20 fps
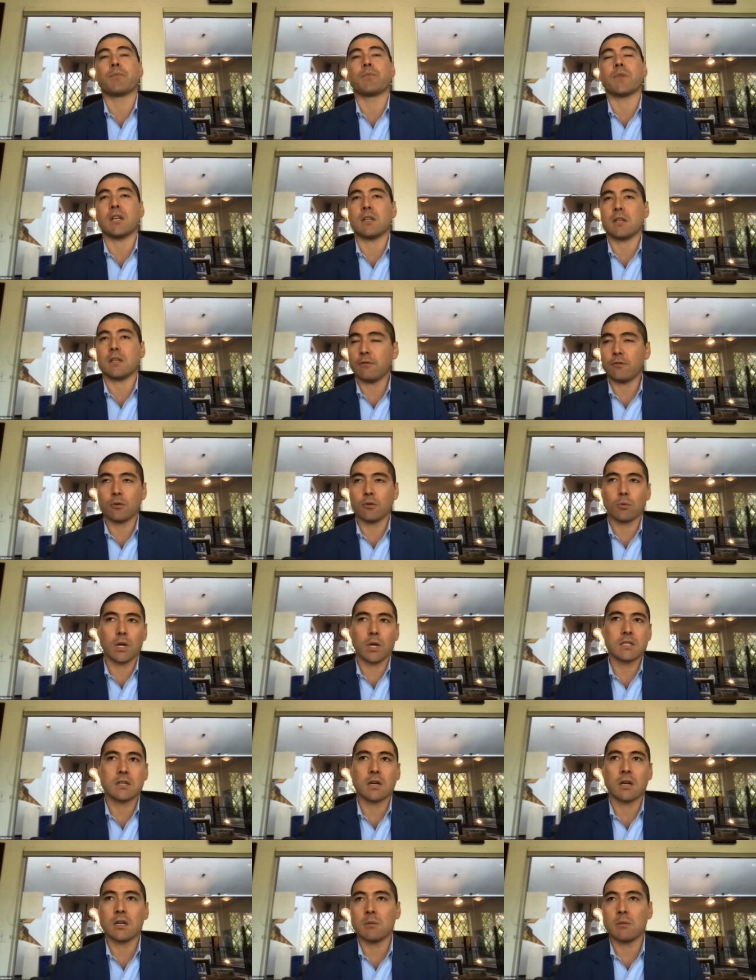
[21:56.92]
if you
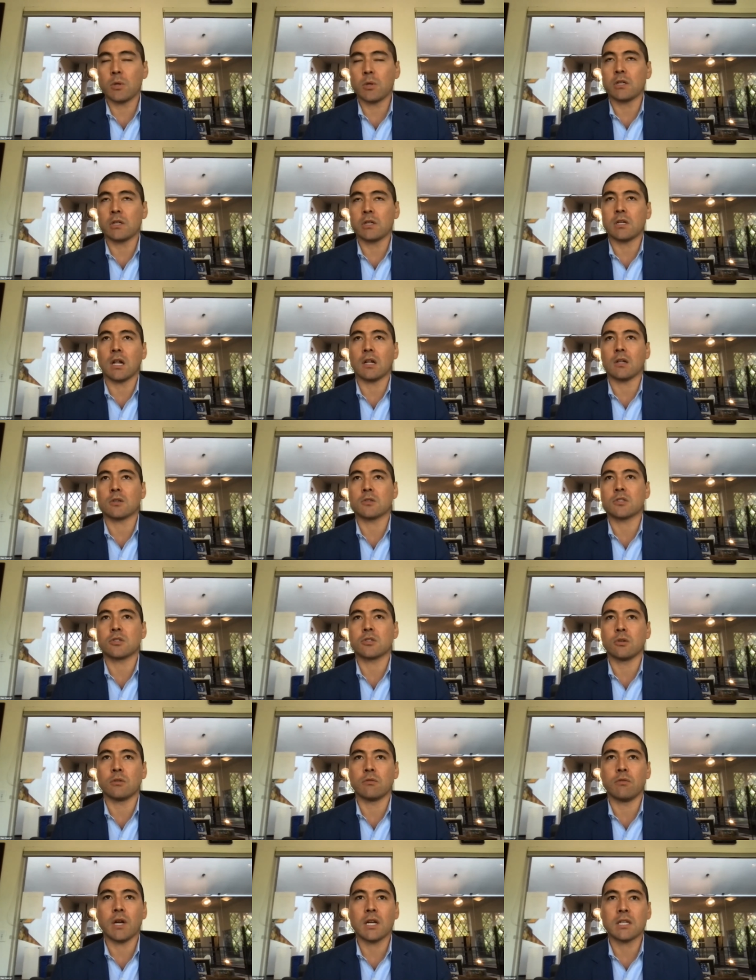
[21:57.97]
raise $100 million to
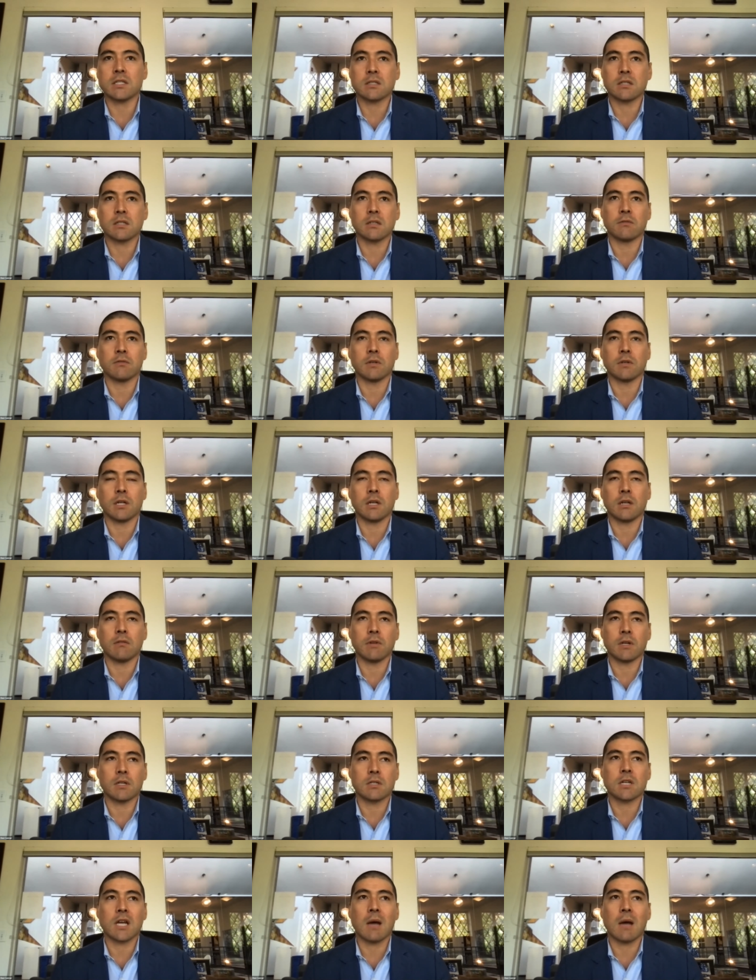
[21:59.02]
invest in a
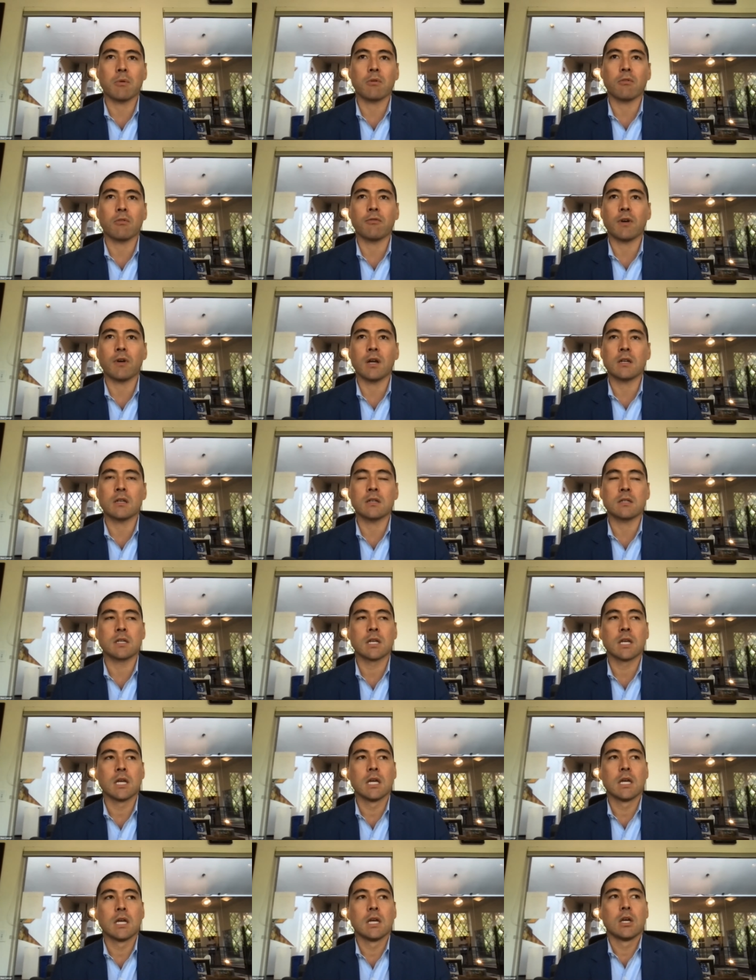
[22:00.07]
venture capital fund,
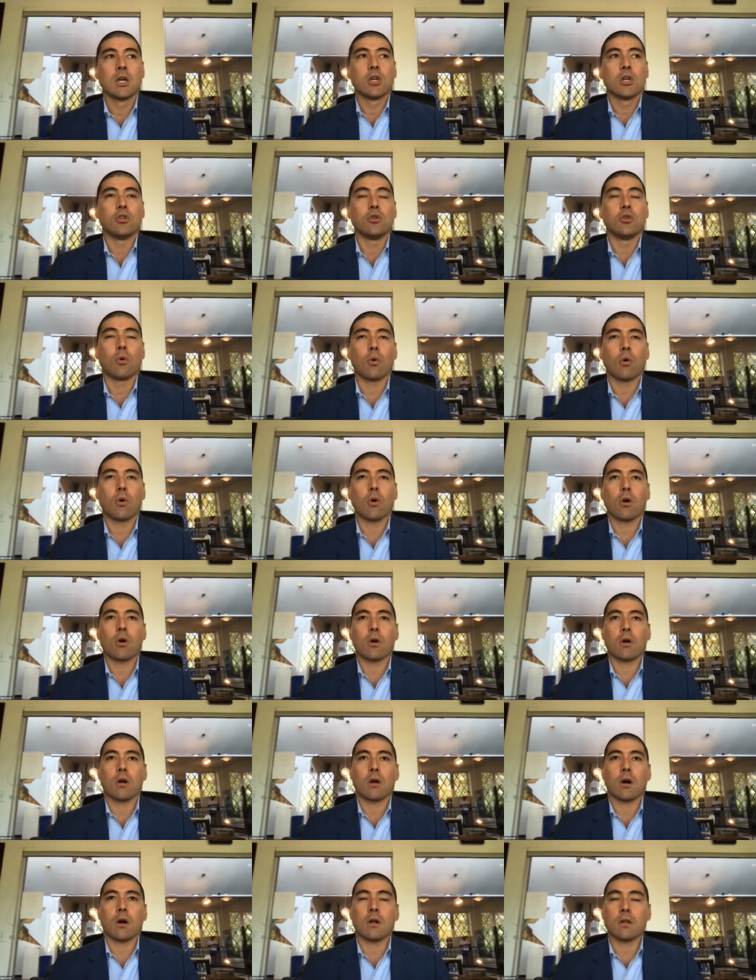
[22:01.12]

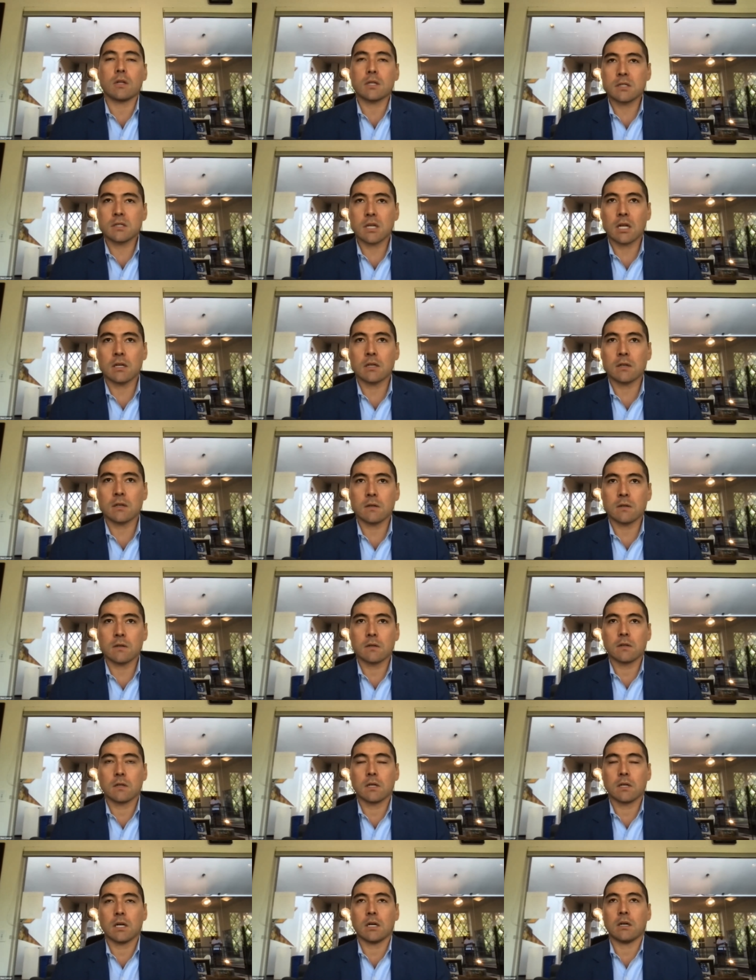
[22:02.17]
you're all of a sudden
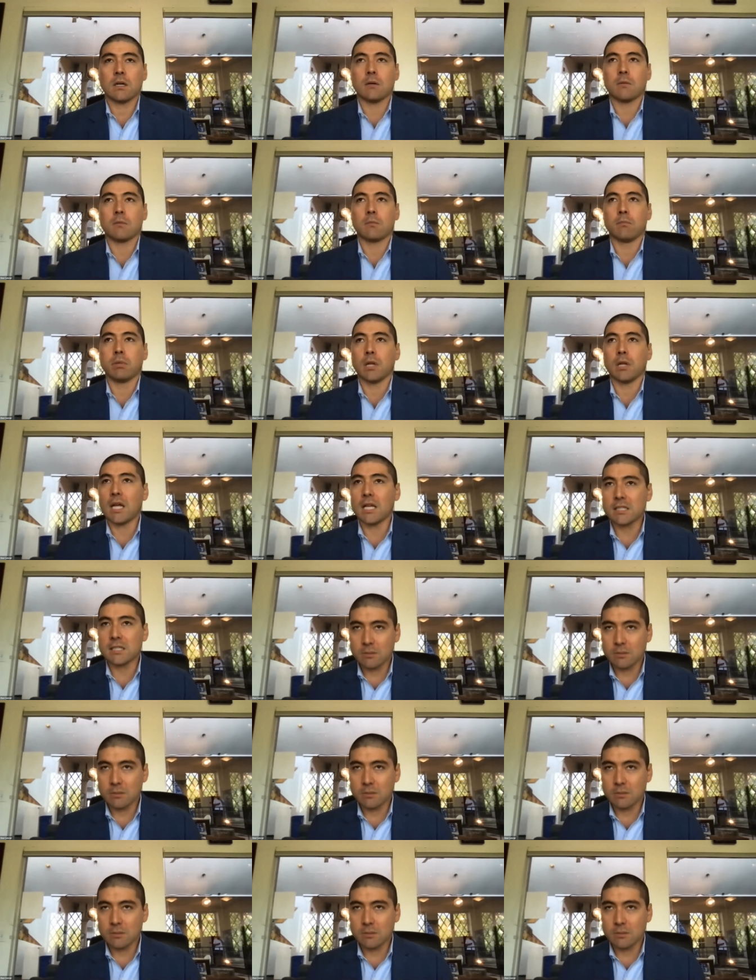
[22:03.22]
blessed